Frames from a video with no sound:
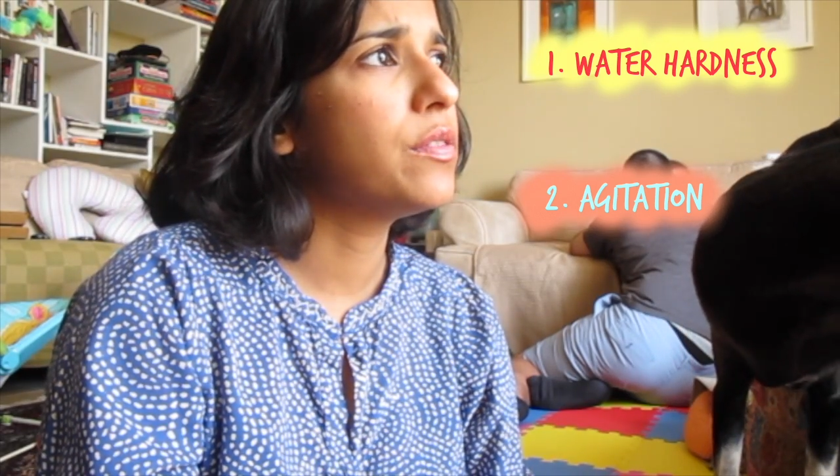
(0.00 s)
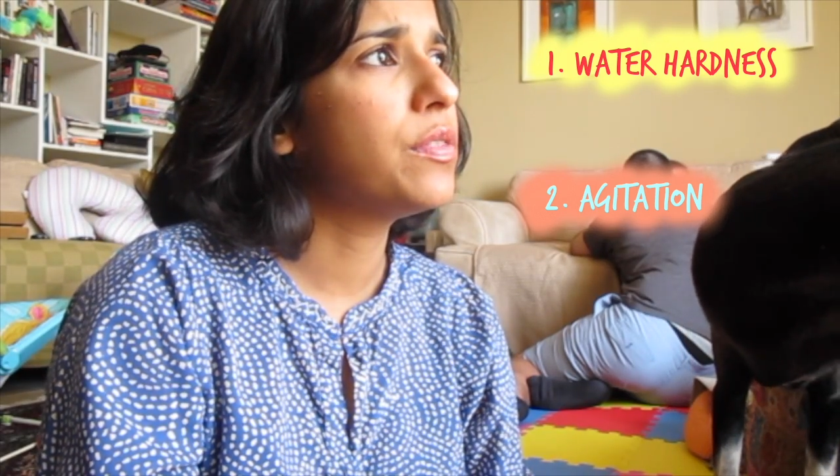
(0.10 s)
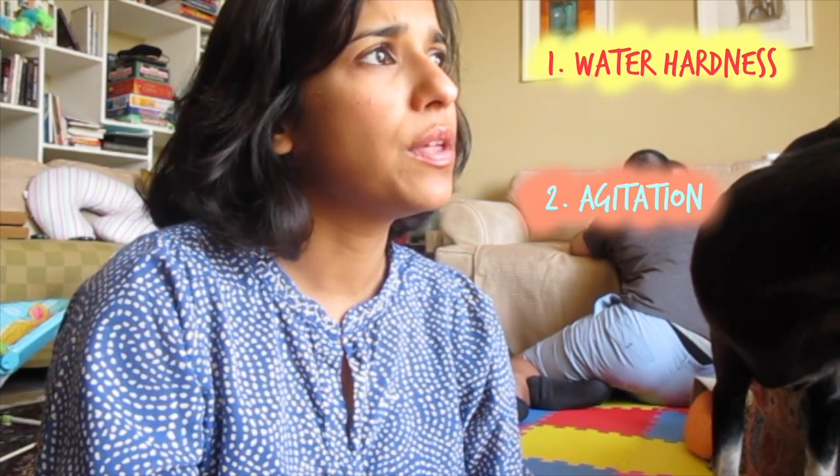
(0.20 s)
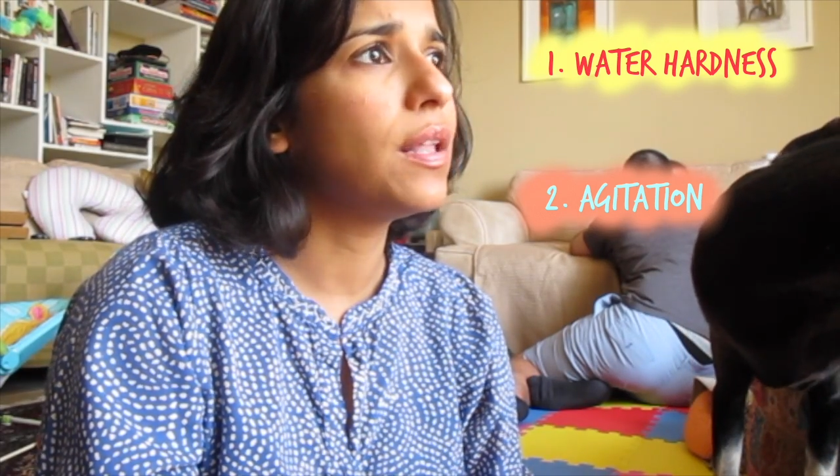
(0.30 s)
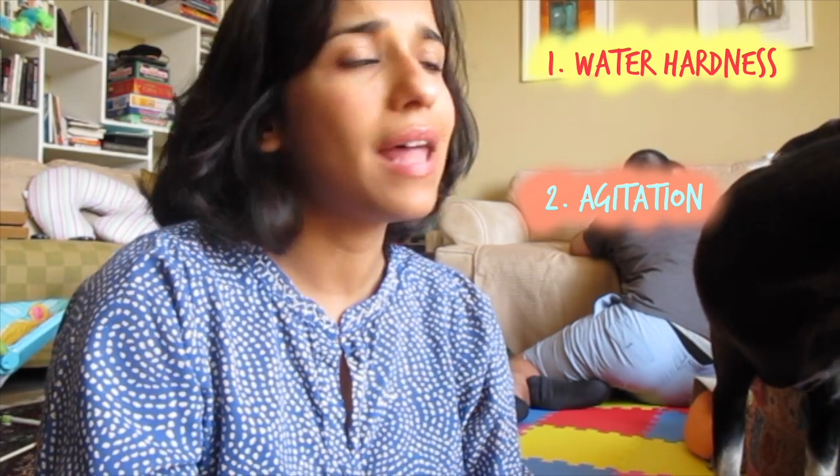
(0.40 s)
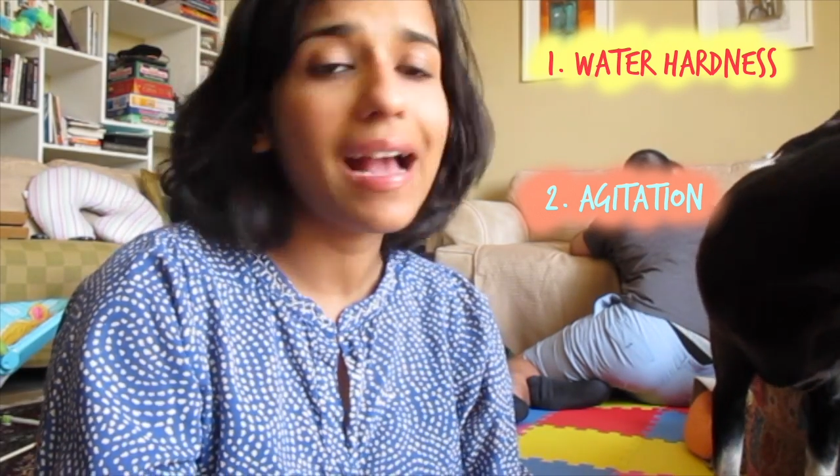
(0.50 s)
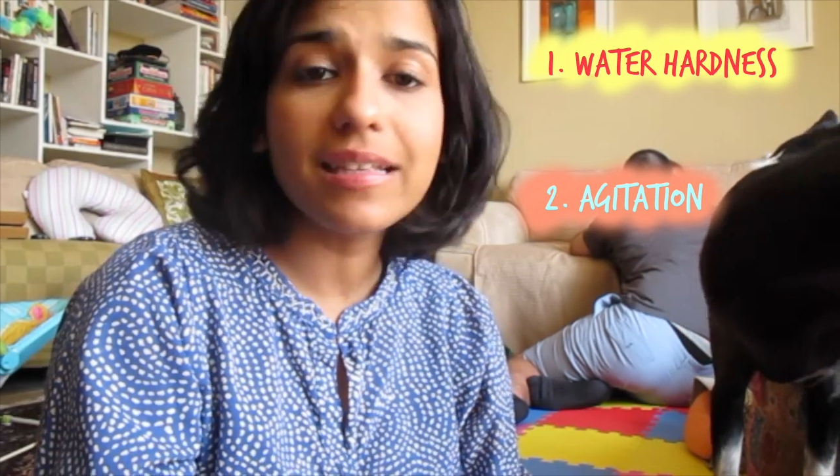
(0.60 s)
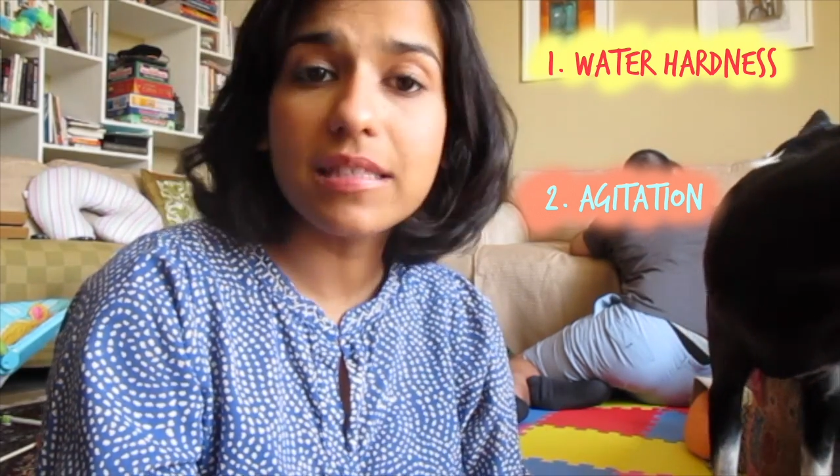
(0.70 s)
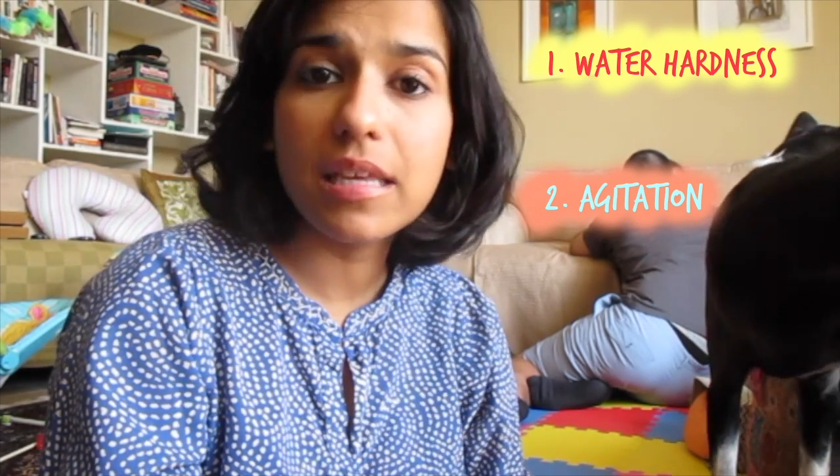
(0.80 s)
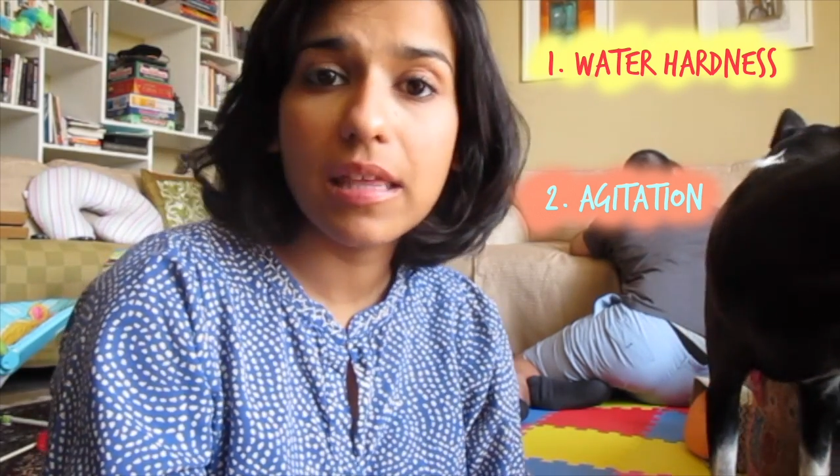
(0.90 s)
The
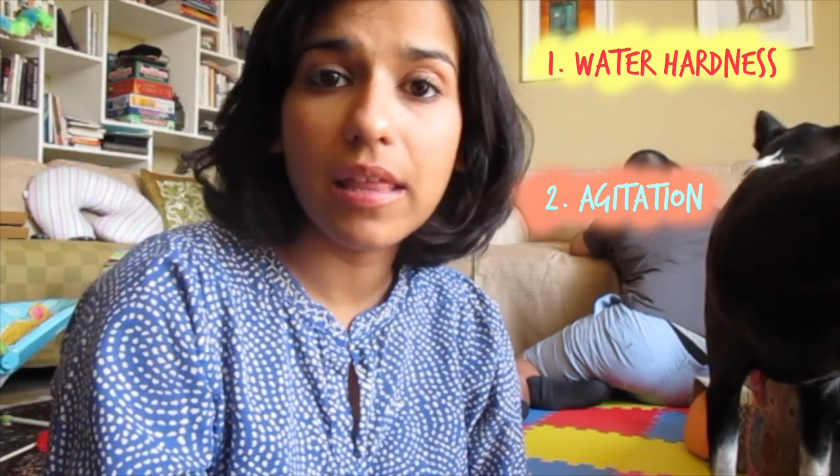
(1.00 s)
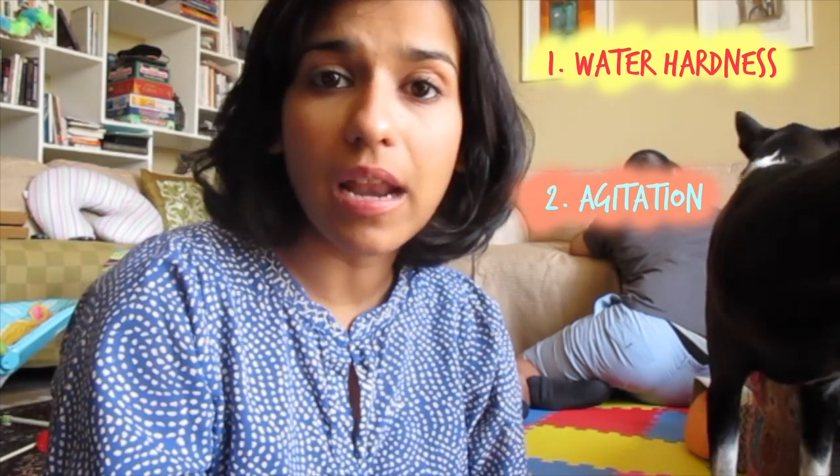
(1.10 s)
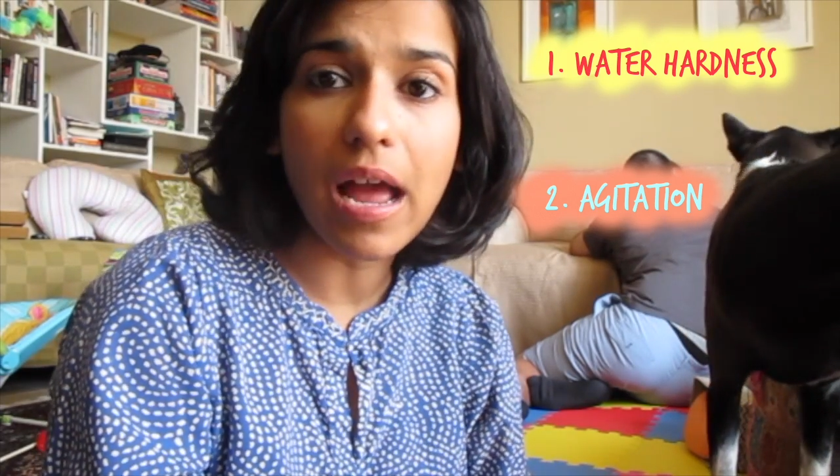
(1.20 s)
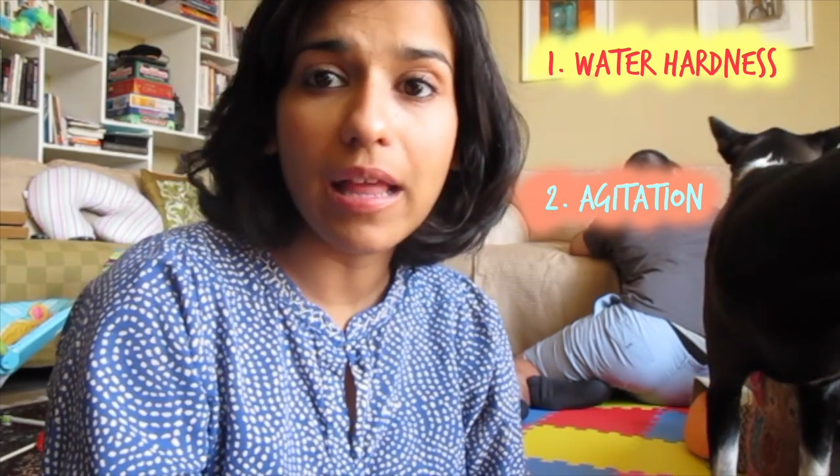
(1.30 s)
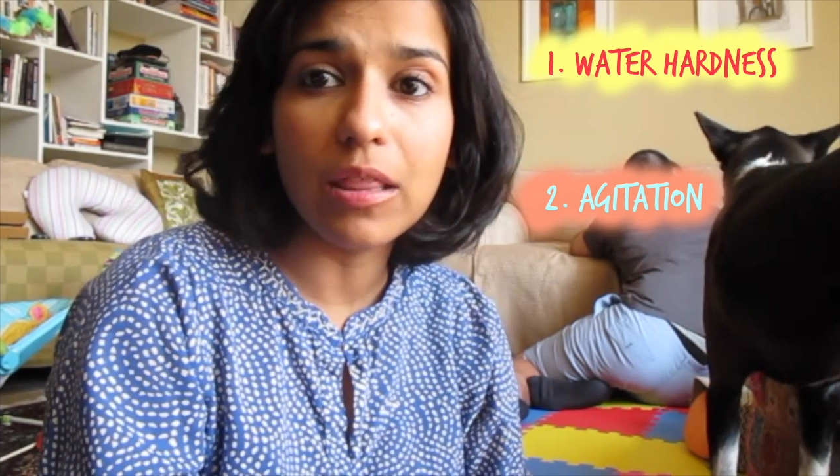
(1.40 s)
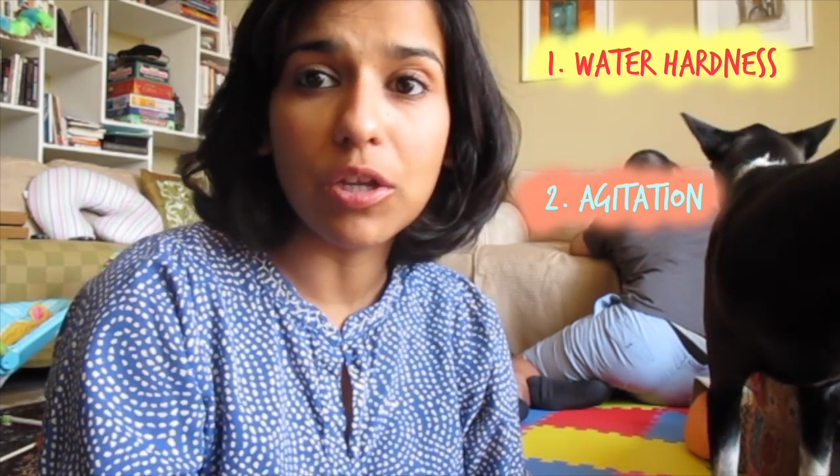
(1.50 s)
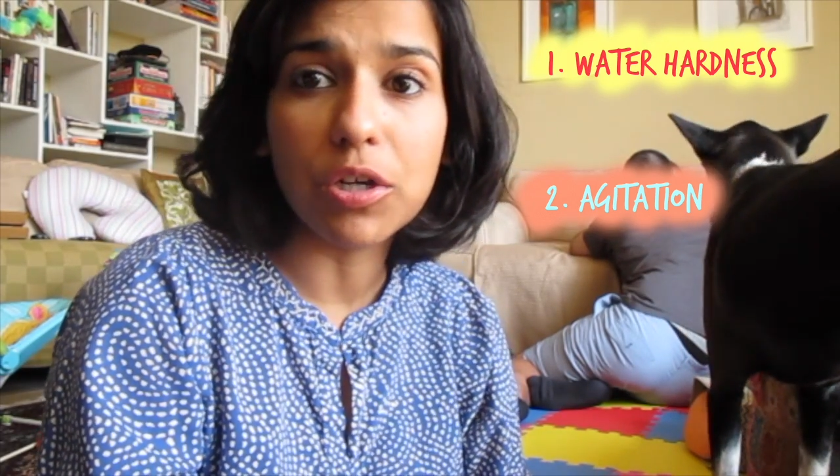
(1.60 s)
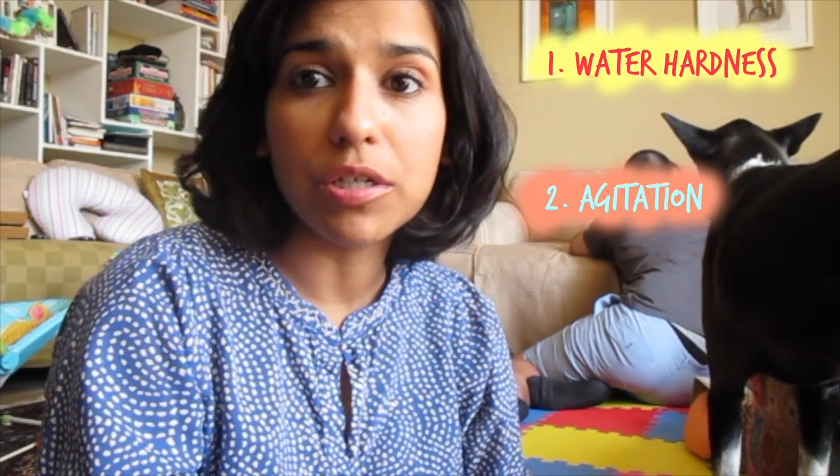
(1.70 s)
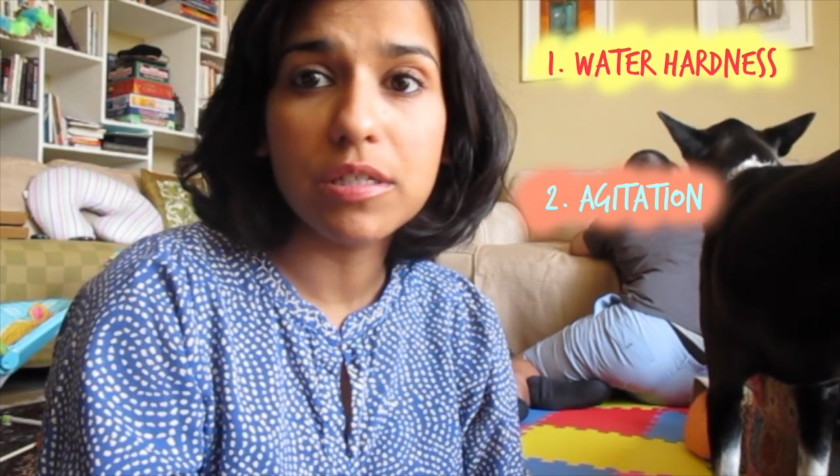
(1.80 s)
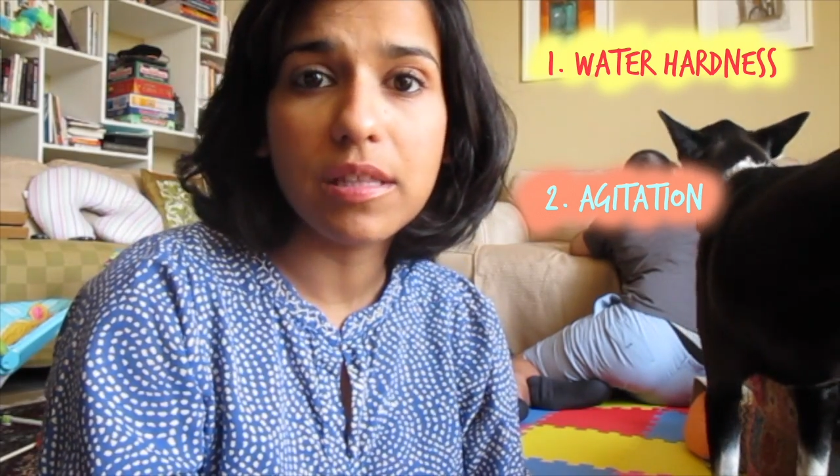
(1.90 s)
last thing that I
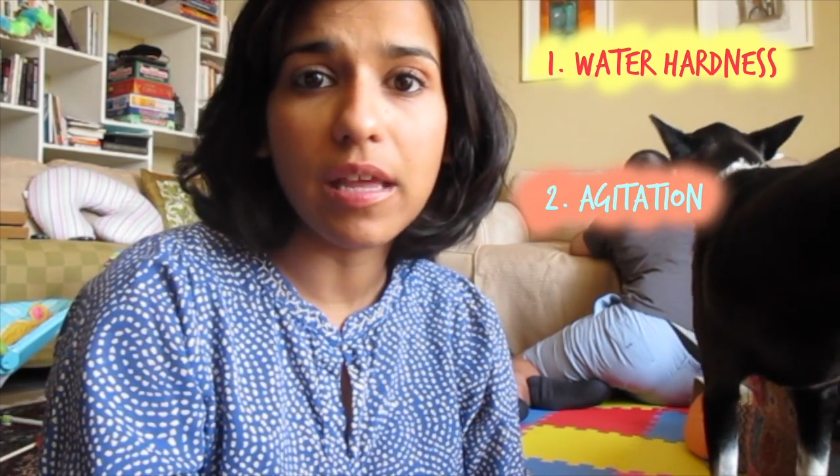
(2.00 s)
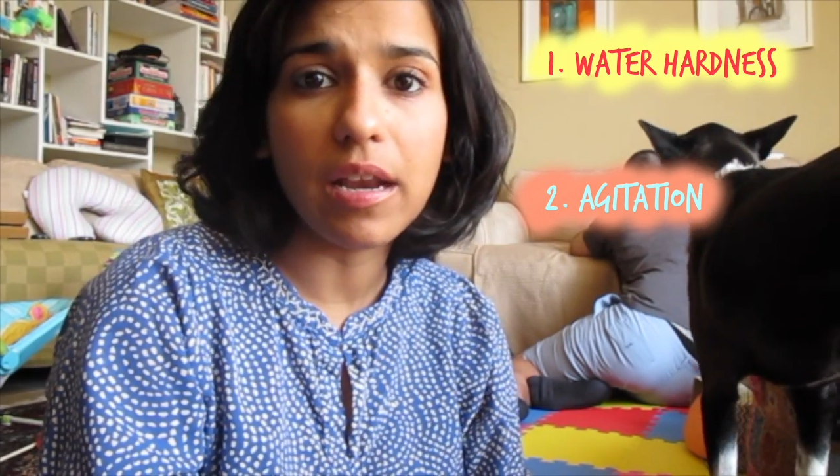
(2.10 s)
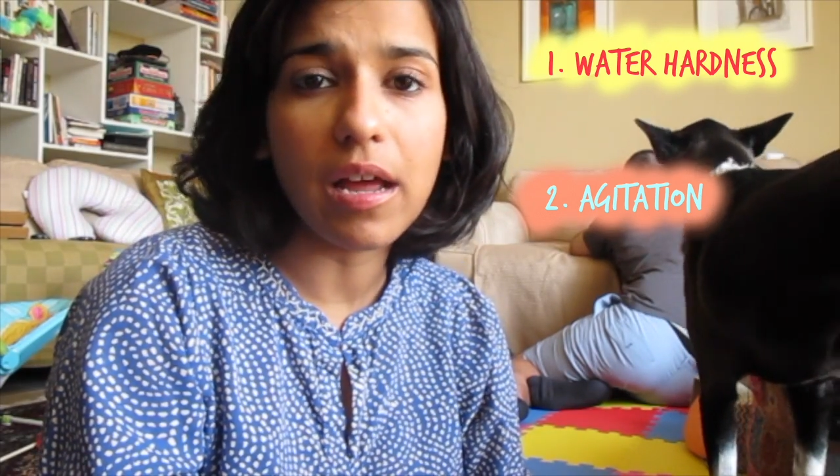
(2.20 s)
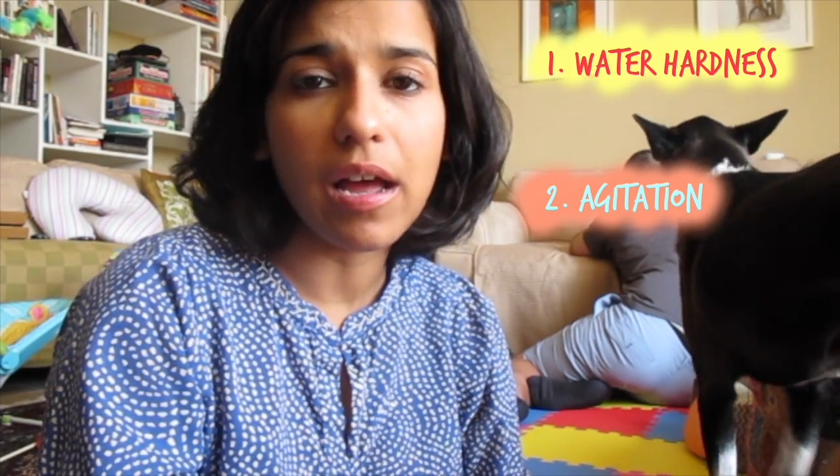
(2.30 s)
learned that